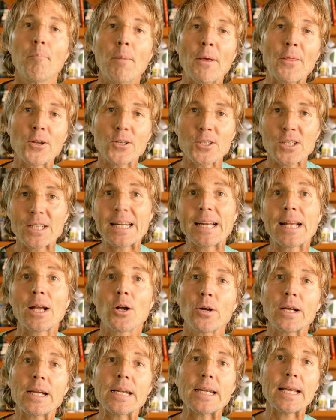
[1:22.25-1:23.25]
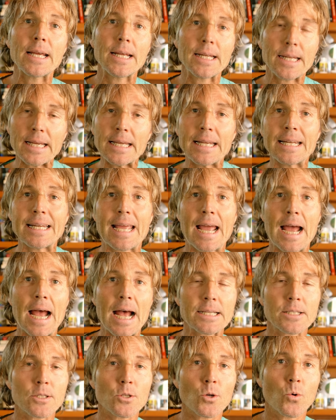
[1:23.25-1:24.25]
But there's an ingredient in
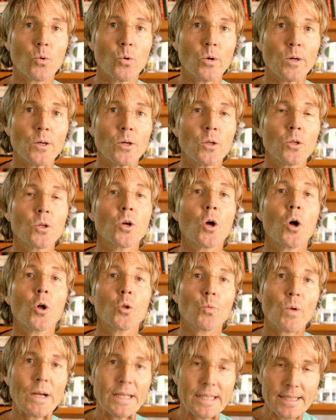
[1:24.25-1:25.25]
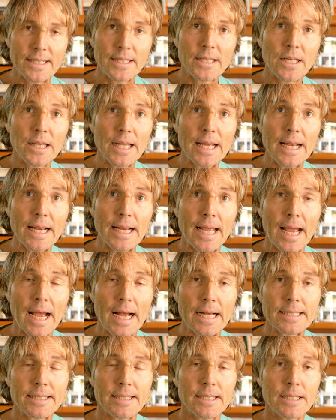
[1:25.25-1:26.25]
castor oil called ricinoleic
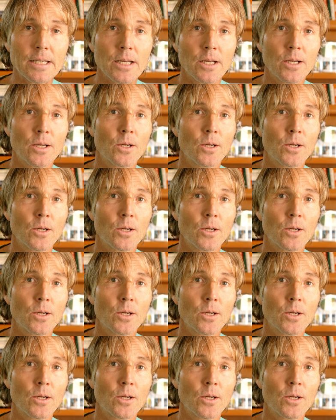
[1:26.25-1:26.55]
acid,